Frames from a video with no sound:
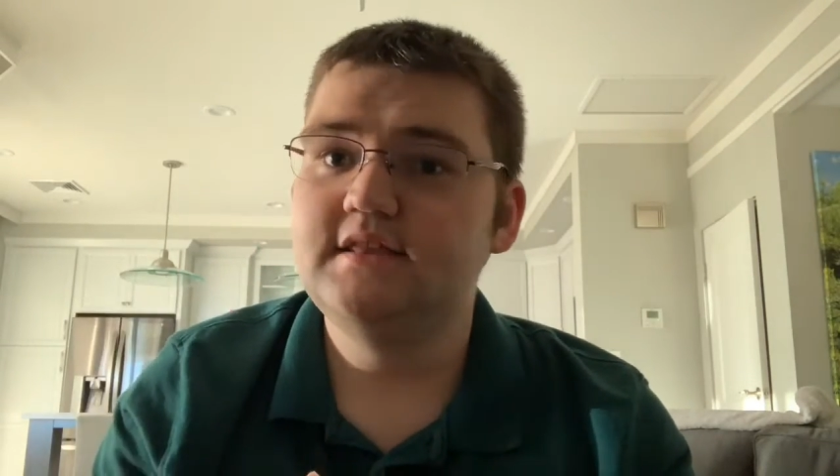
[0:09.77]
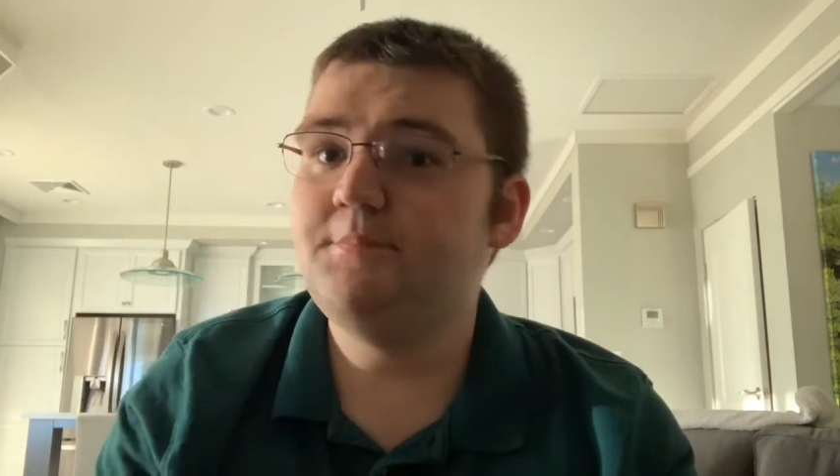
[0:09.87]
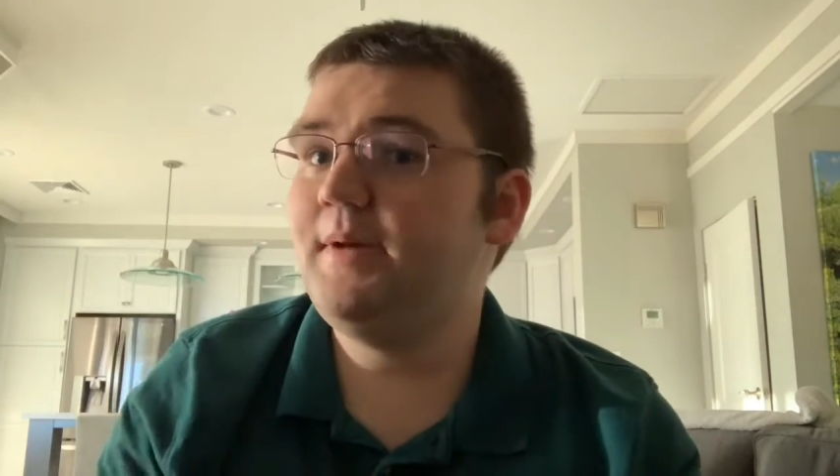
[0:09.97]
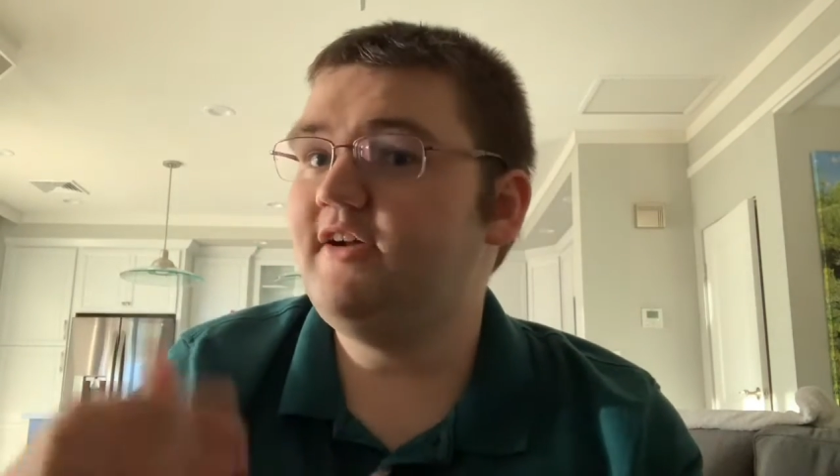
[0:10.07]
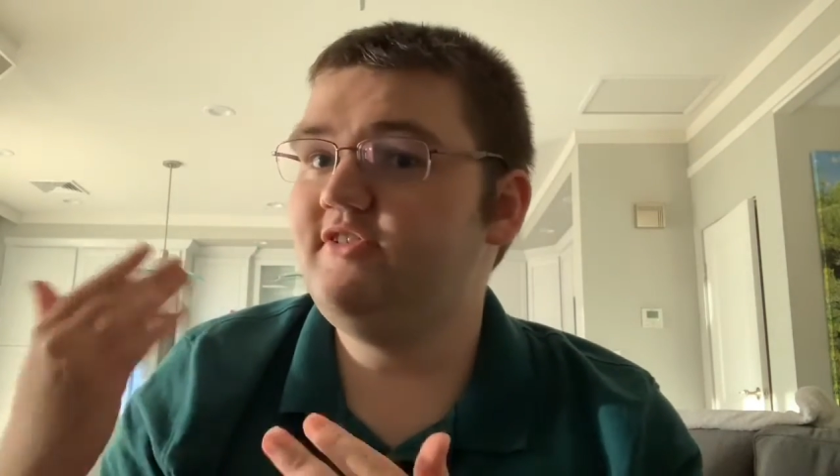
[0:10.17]
The
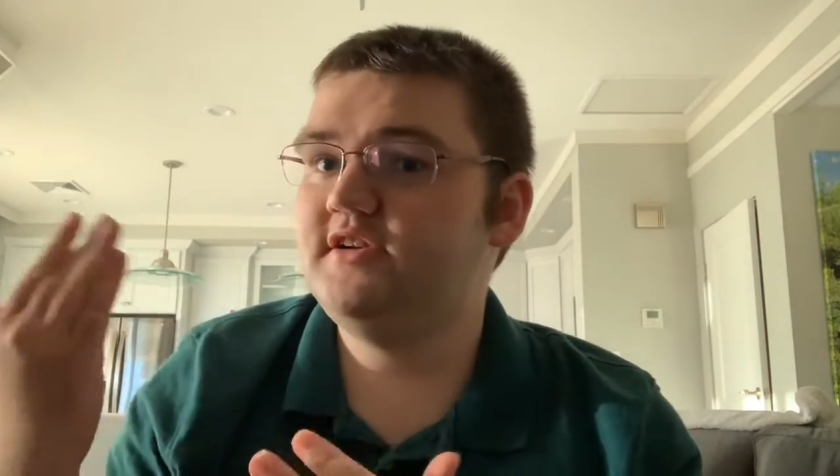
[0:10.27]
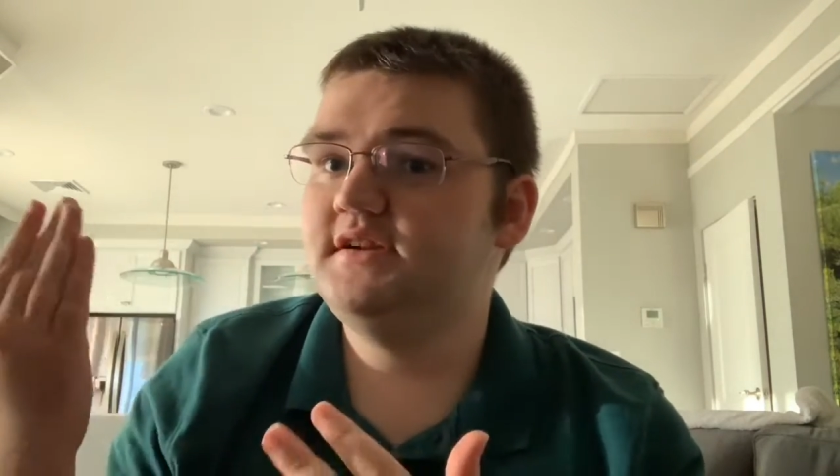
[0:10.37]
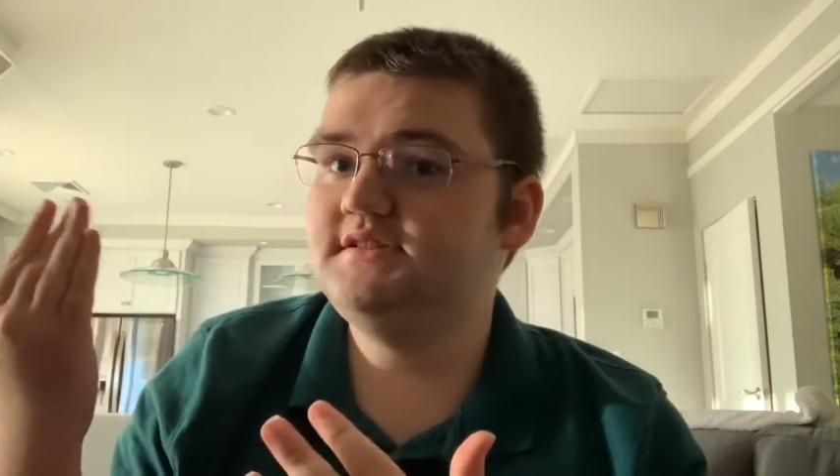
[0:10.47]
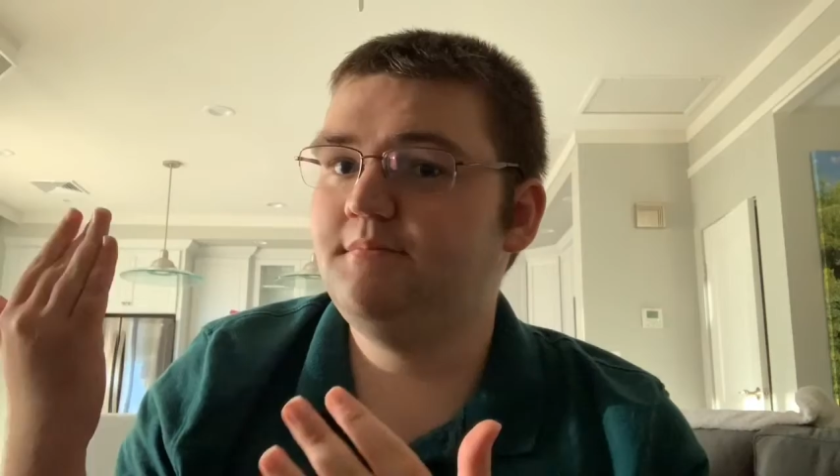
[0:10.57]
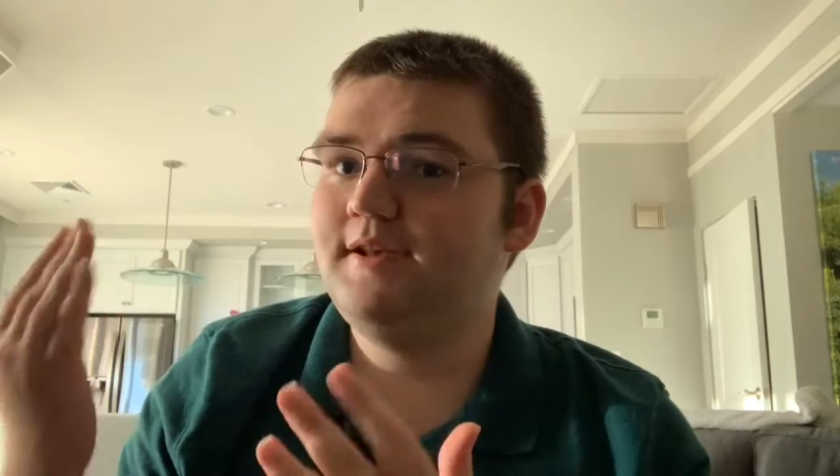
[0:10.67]
background
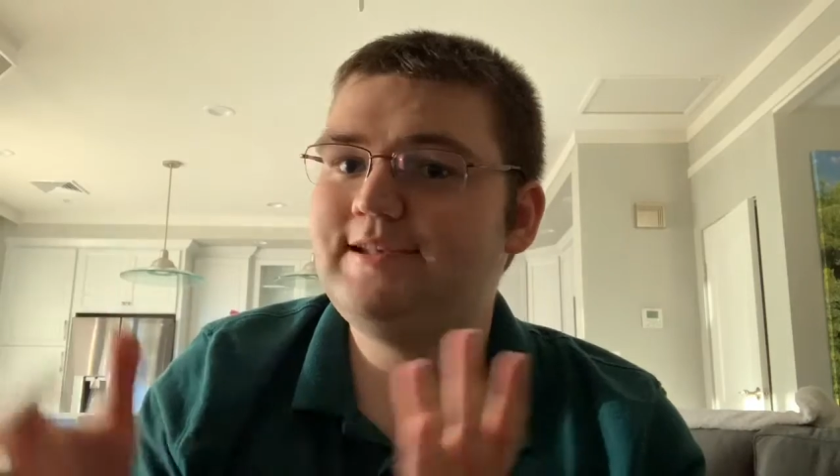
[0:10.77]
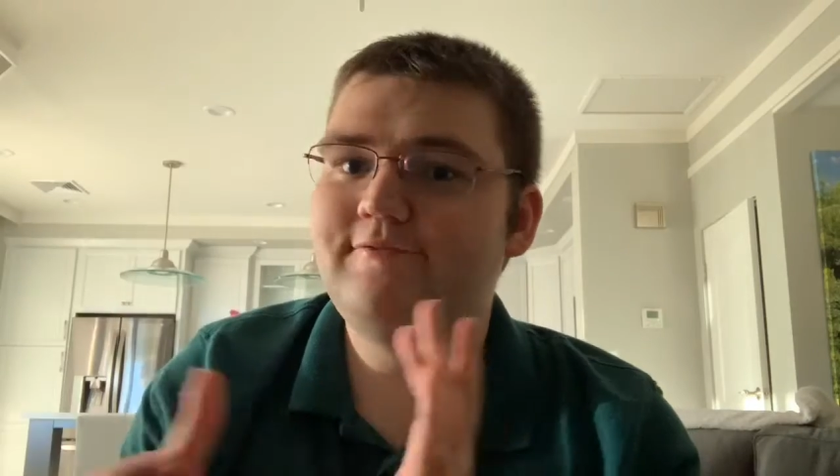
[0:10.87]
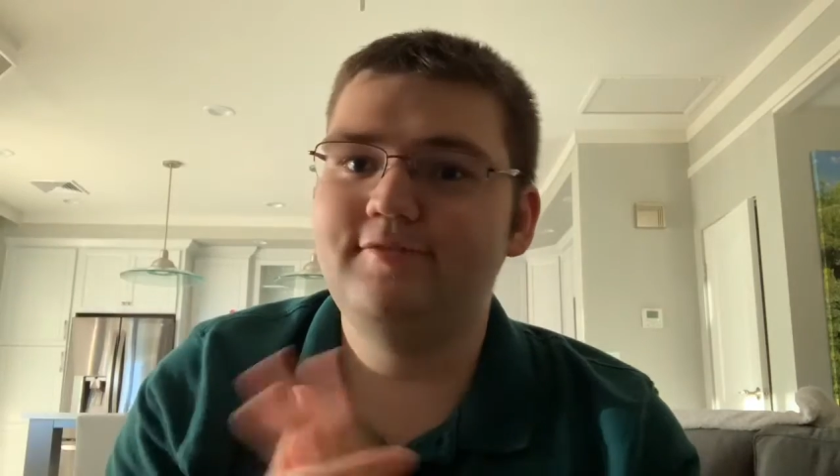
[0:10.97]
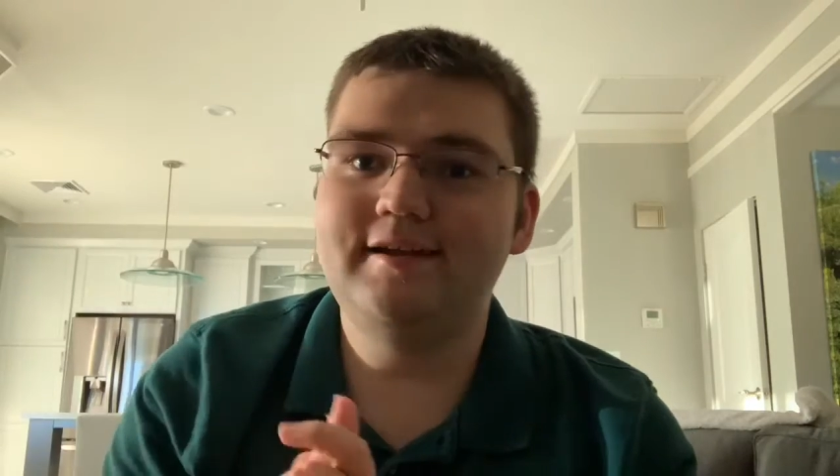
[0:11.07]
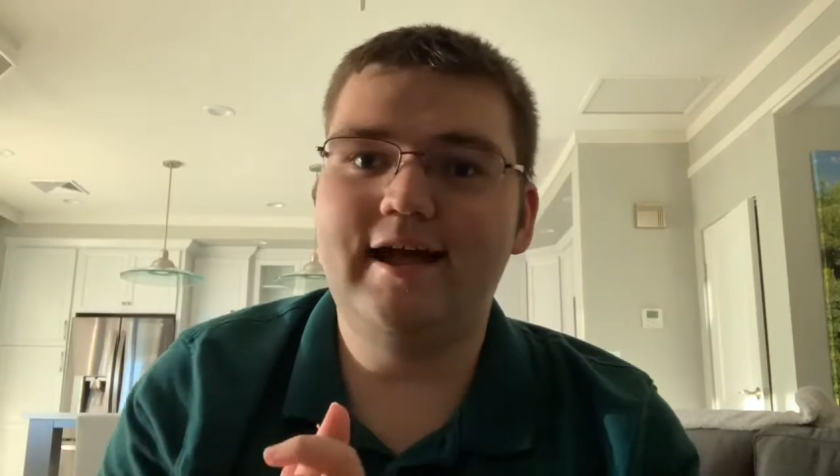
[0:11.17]
is a bit different.